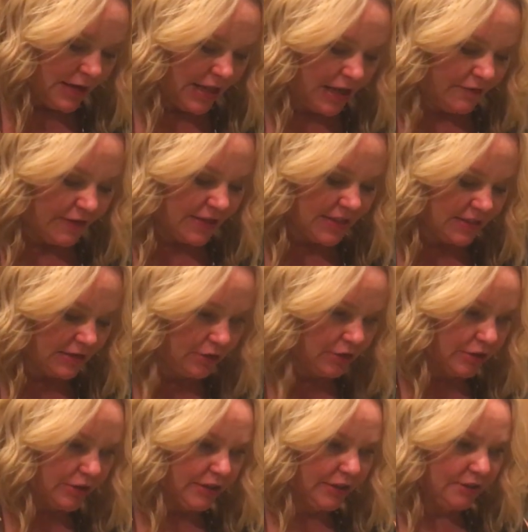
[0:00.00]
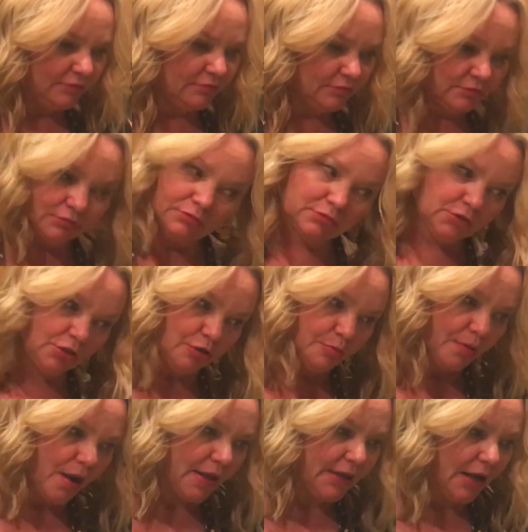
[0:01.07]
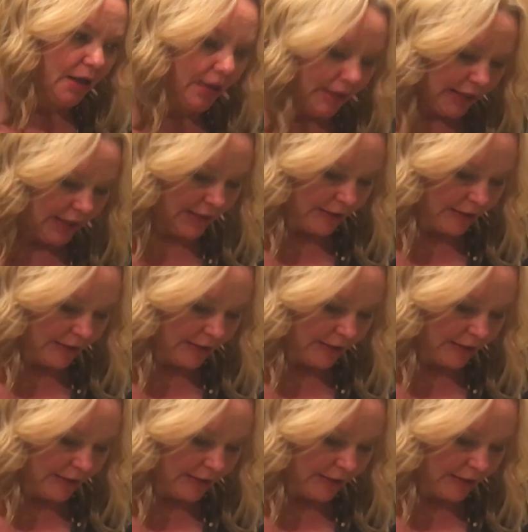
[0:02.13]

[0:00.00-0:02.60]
And if it doesn't look good, you're probably not going to